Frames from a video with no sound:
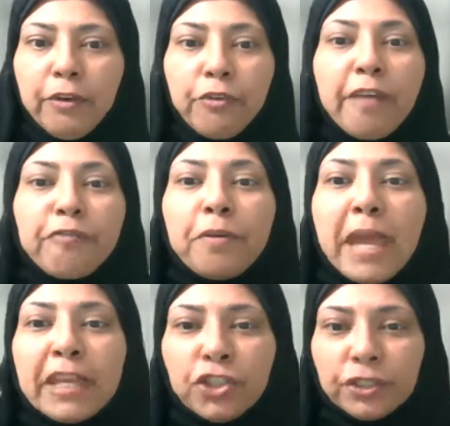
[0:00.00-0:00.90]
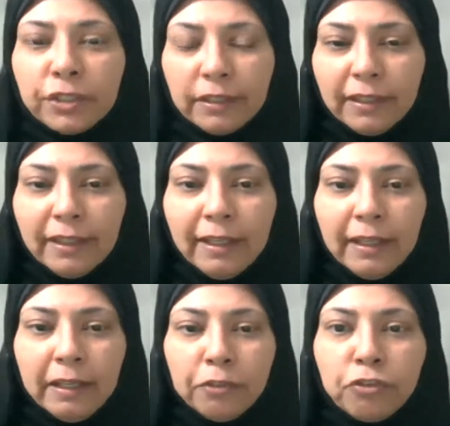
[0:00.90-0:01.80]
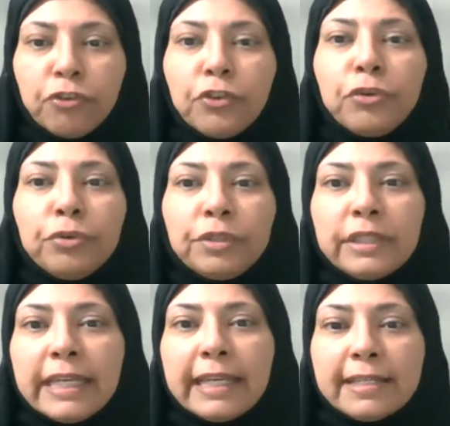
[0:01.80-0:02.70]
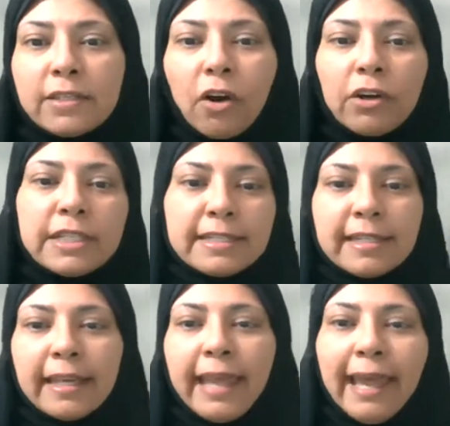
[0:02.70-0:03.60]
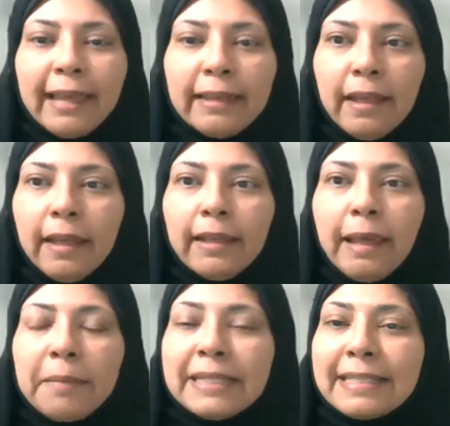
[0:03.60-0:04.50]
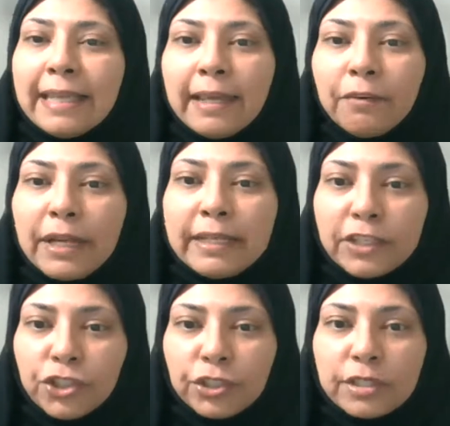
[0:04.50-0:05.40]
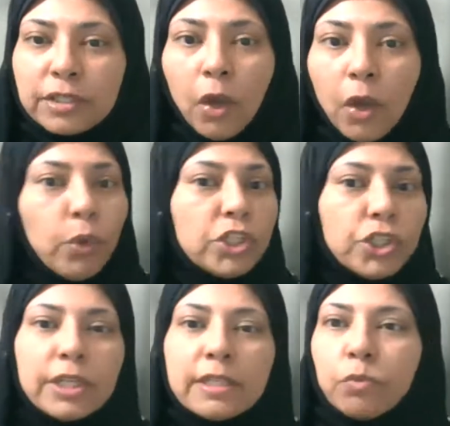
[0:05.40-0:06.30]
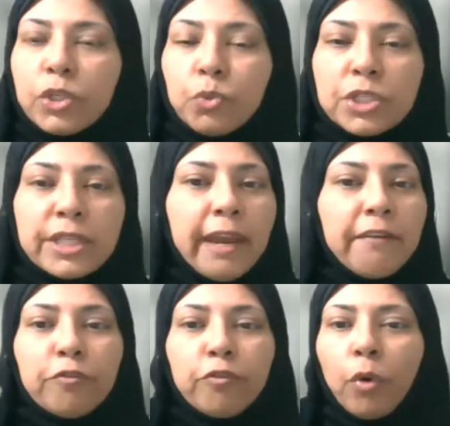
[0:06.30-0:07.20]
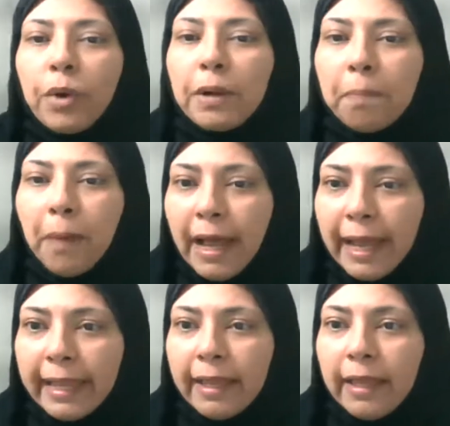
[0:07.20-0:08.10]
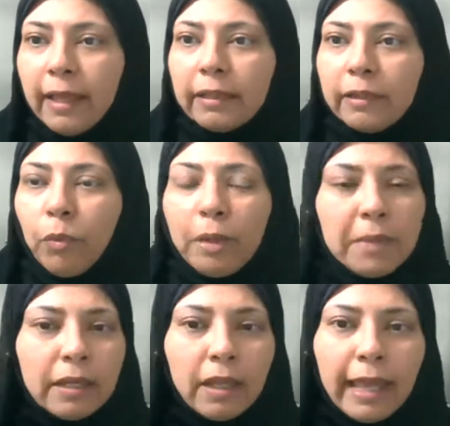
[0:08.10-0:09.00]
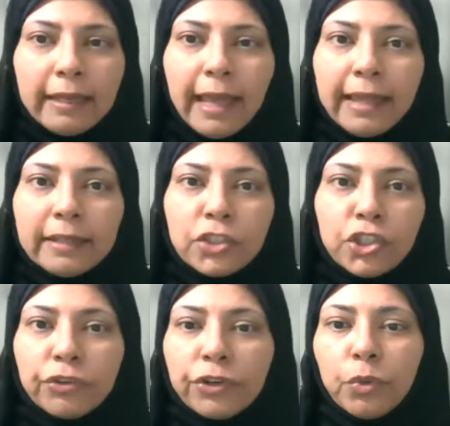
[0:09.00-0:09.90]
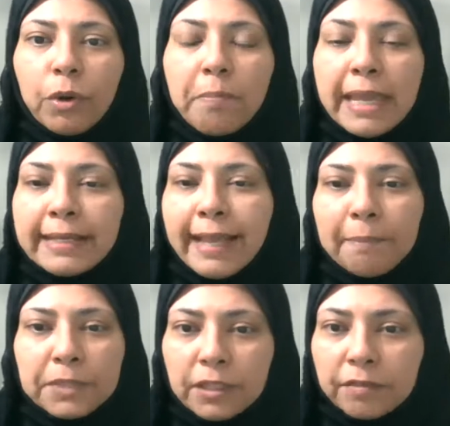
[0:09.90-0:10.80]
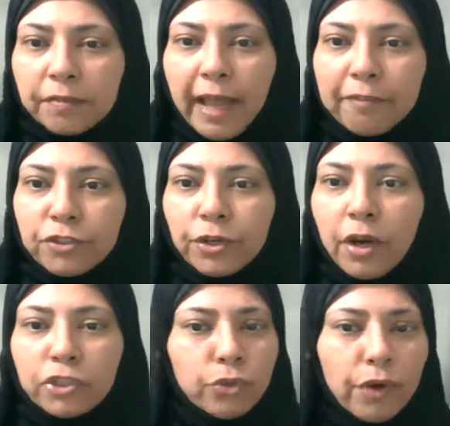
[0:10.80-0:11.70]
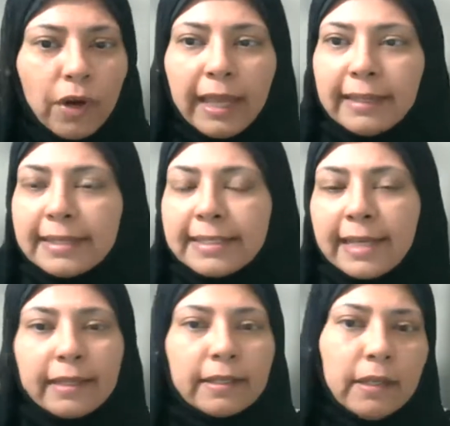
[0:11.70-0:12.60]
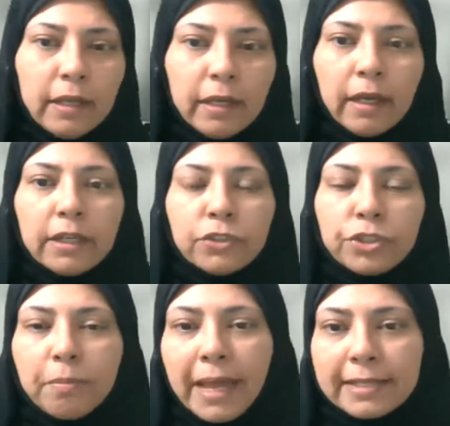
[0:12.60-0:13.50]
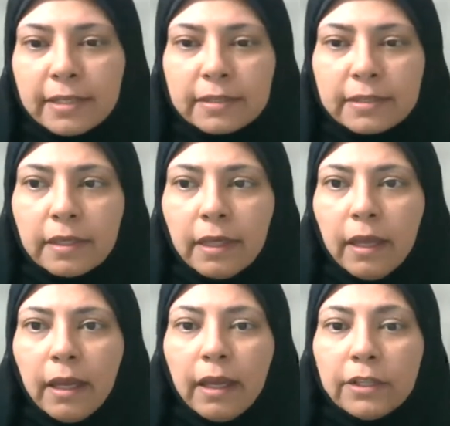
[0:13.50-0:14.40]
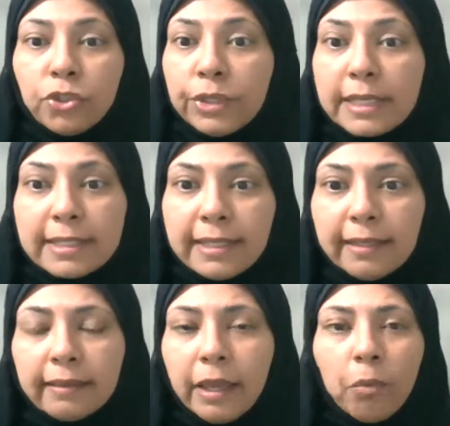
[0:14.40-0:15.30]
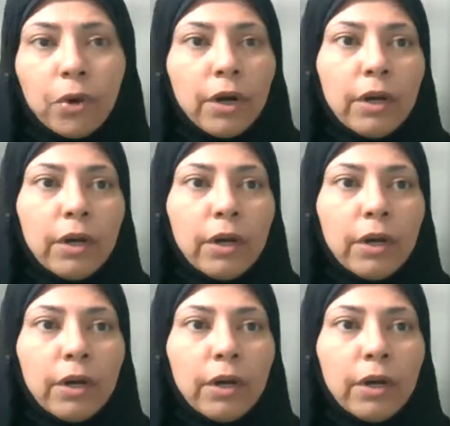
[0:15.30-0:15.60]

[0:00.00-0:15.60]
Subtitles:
reformation through these artistic and lamenting renditions, which was carried forward by the women and children who were made captive after Ashura and then taken to Damascus, to Yazid. They